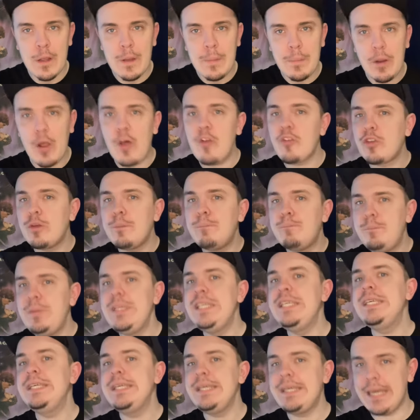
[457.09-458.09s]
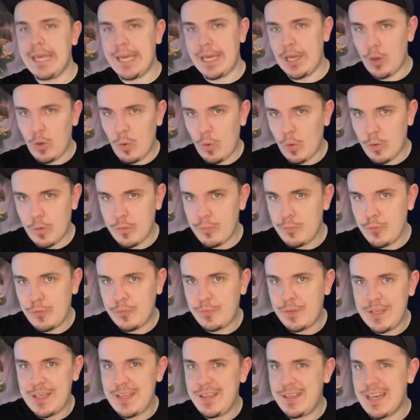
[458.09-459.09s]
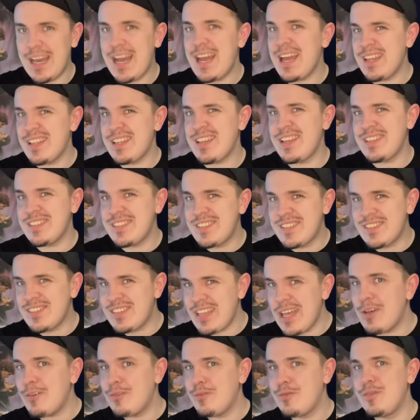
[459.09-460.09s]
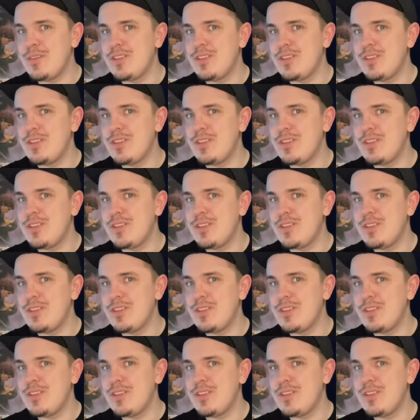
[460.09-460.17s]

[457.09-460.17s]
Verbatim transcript: but also being a horror movie itself.